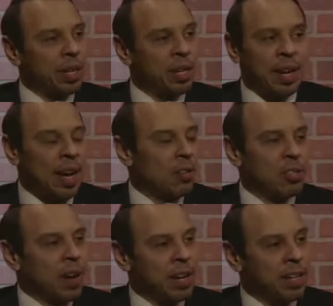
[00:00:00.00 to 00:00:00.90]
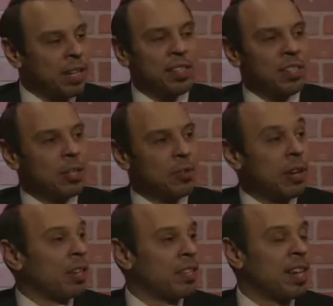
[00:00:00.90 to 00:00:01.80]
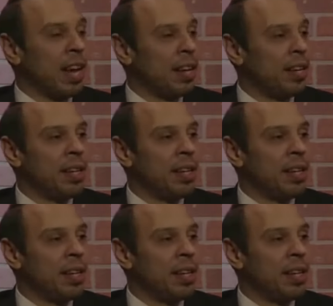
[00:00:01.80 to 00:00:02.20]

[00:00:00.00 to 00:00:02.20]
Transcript: A house divided against itself cannot stand.